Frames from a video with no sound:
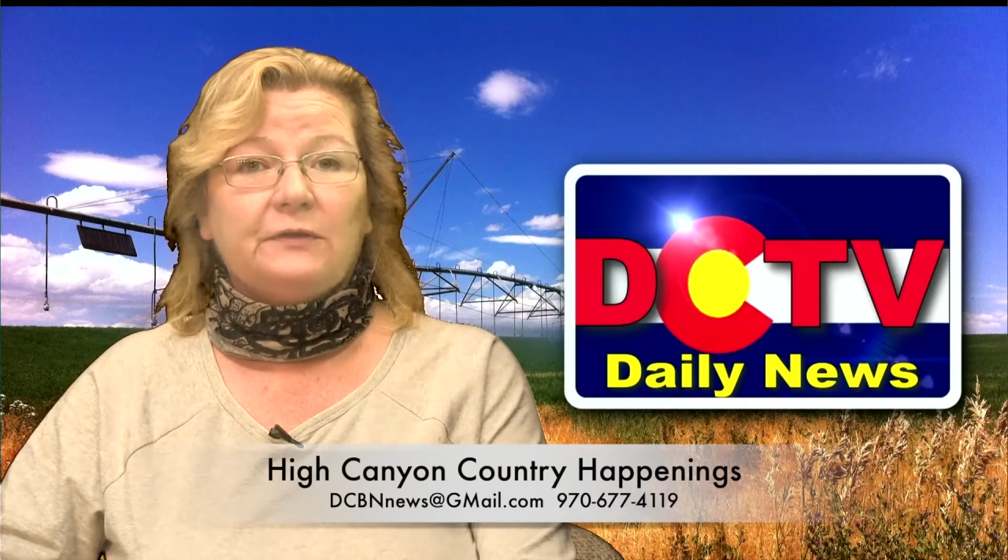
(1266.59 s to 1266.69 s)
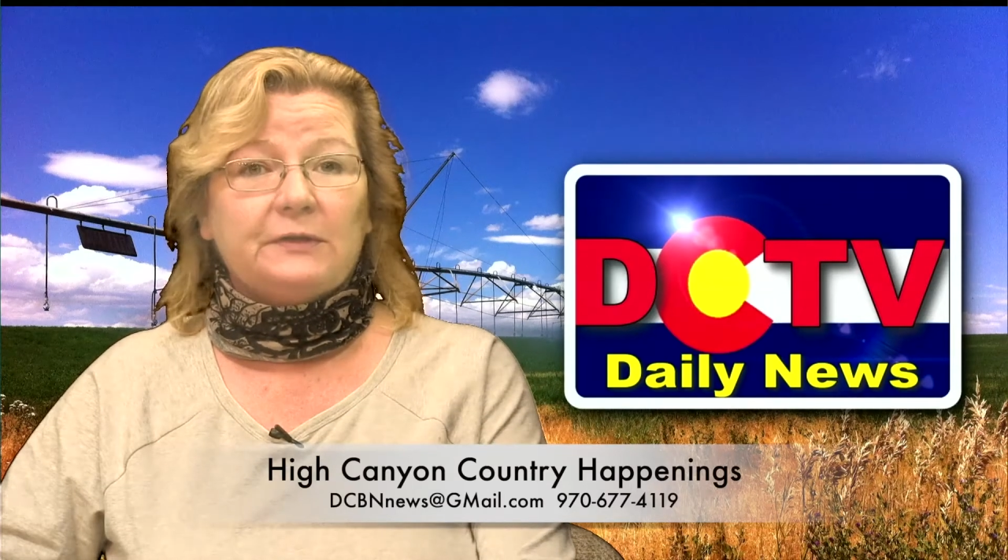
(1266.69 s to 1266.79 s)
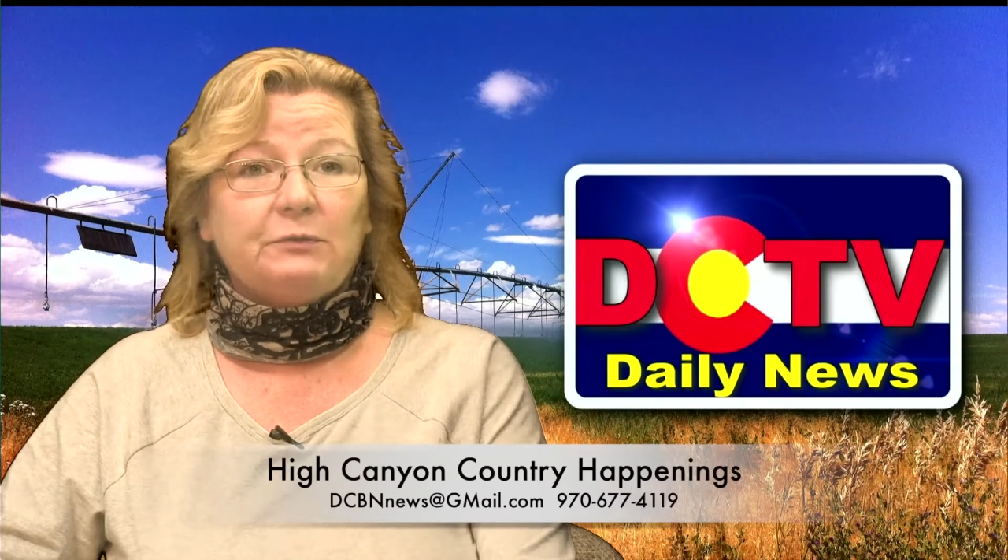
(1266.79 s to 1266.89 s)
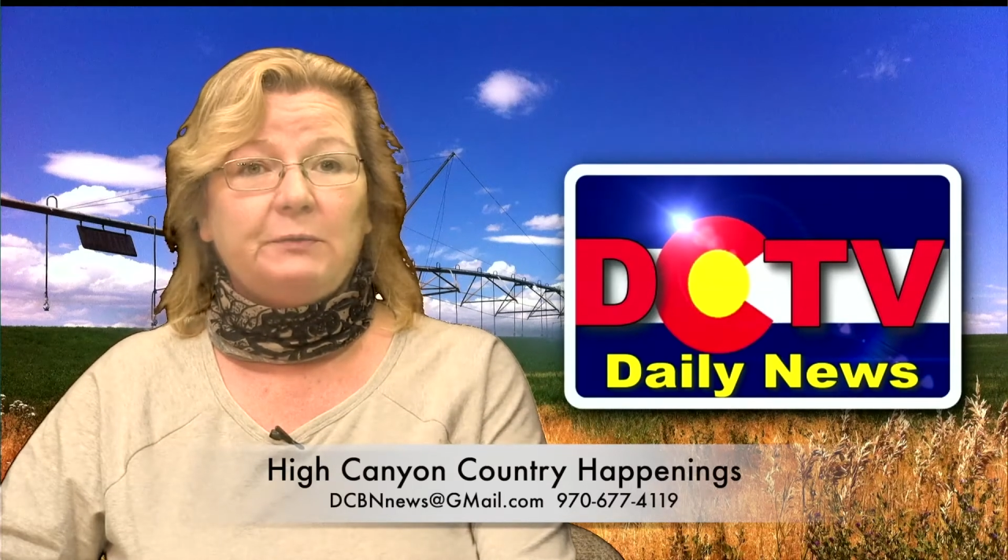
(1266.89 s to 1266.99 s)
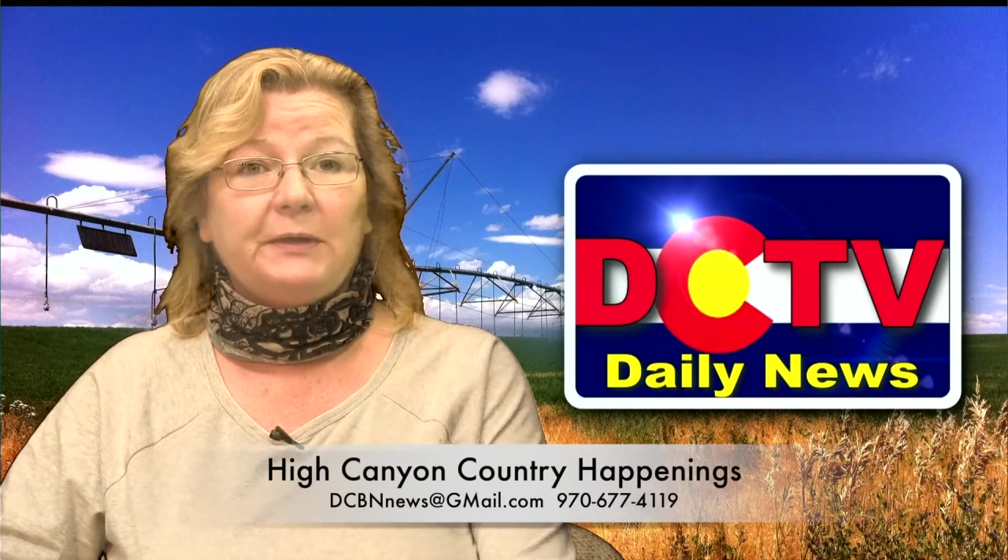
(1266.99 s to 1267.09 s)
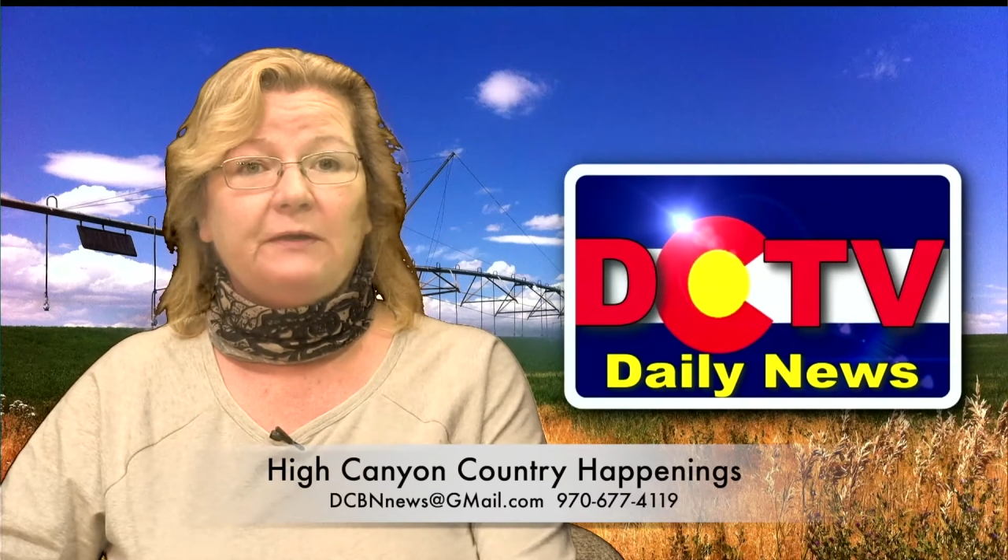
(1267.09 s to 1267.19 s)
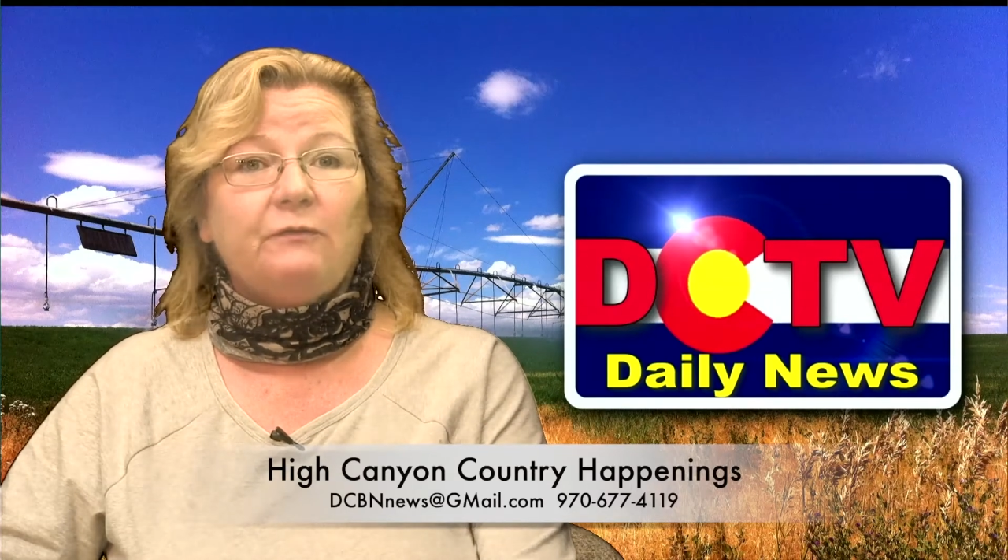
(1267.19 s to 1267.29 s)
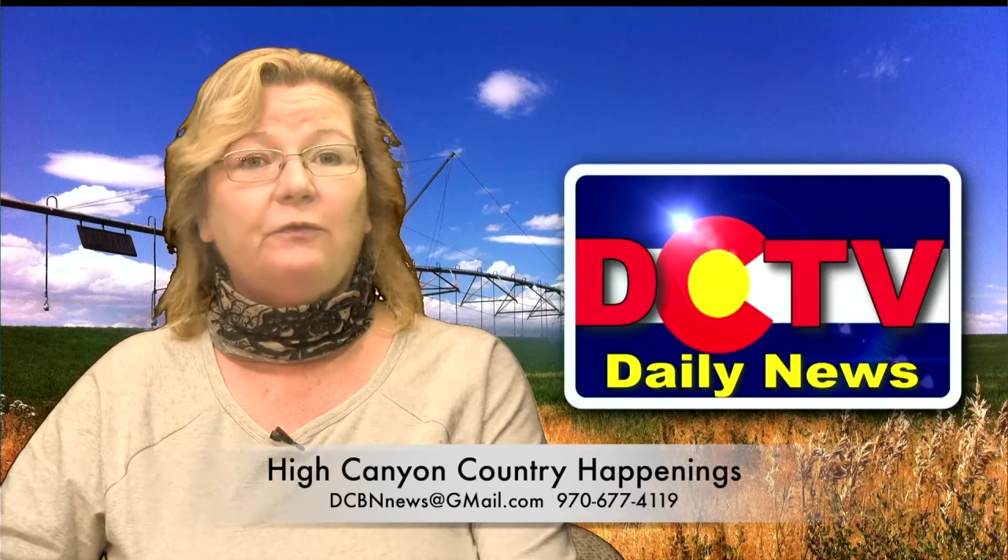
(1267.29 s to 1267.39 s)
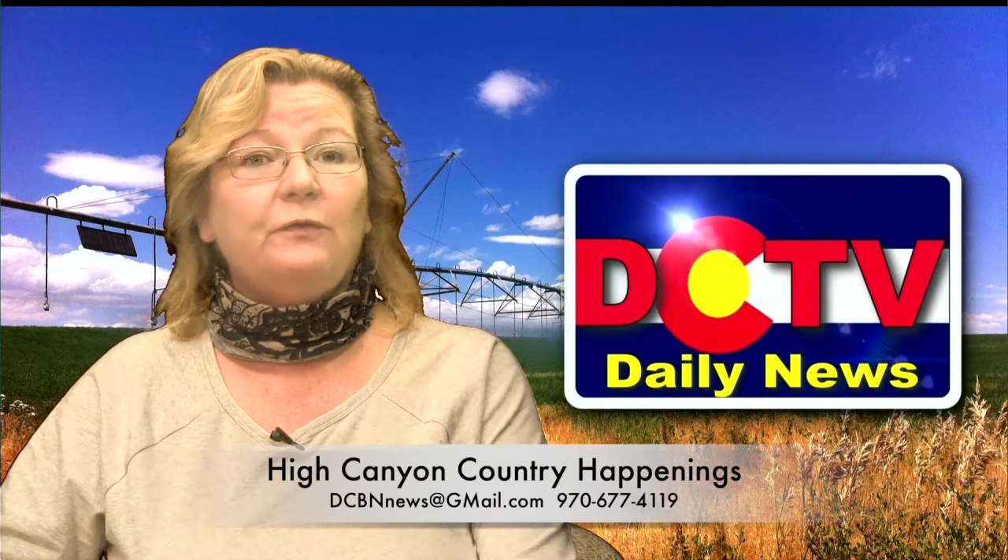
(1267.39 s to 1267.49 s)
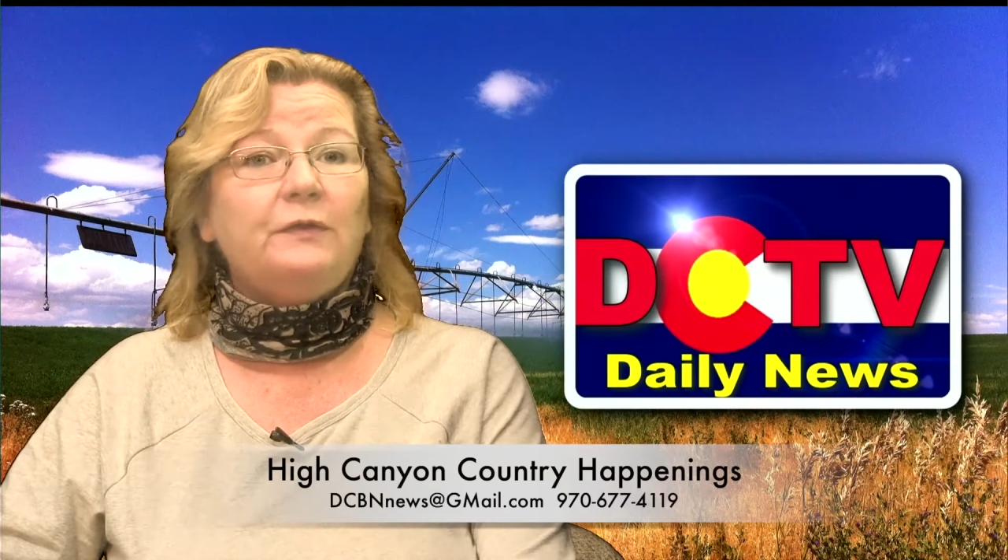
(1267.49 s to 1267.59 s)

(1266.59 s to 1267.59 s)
this will be it for